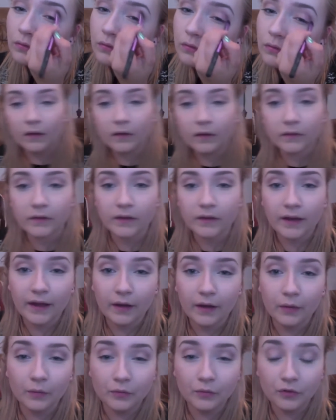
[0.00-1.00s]
So
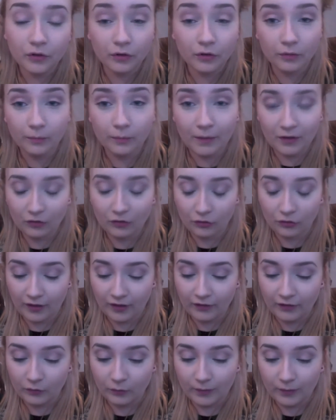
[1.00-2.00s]
now, to make sure
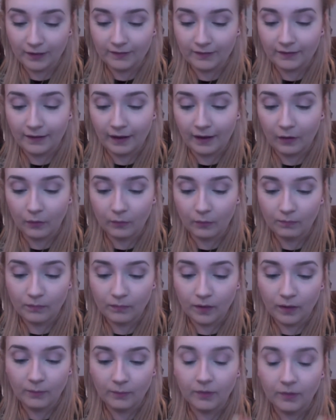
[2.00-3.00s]
that's all blended out,
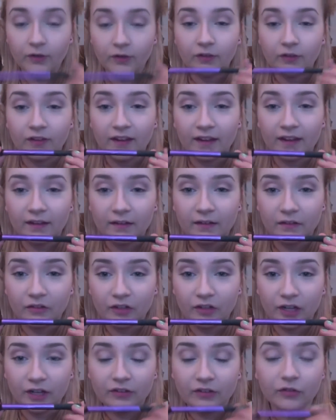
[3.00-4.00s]
we'll use the
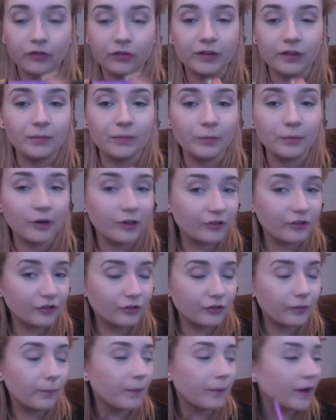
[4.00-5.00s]
Deluxe Crease Brush
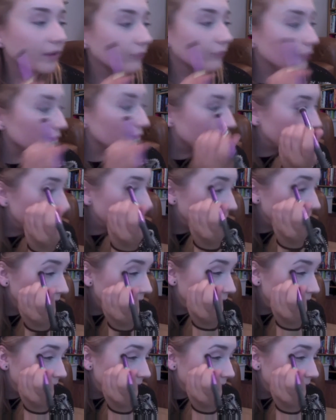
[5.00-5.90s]
by Real Techniques.